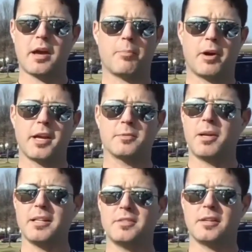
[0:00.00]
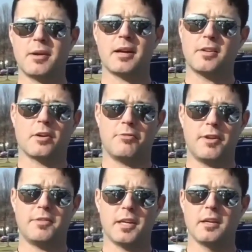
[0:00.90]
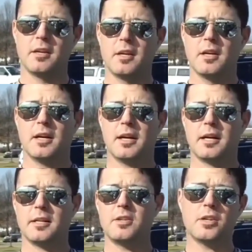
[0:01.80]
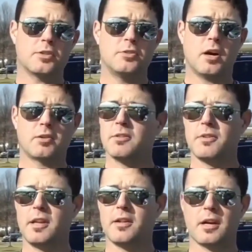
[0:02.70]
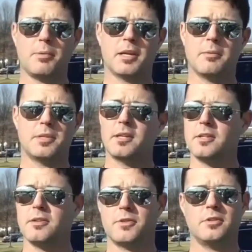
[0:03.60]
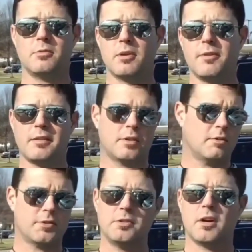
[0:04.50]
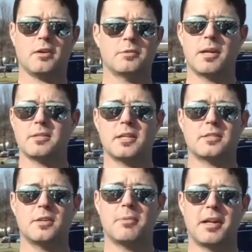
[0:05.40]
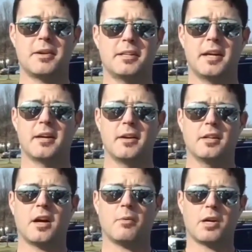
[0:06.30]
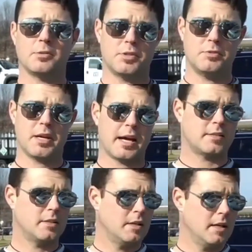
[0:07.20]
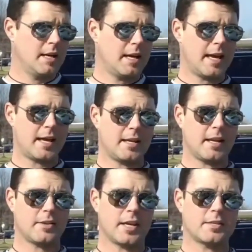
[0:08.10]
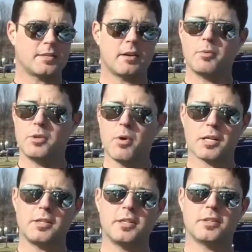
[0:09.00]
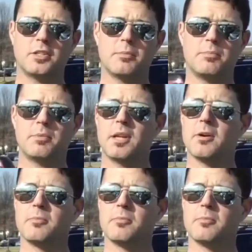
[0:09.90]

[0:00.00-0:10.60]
quote out a price. But I'd stick around $1.50. You could go $2. If another company comes in, they're doing it for $2.25, go for $2, man. That's good money right there, lot washing with 2 guys. And another thing is, when you walk into the dealership,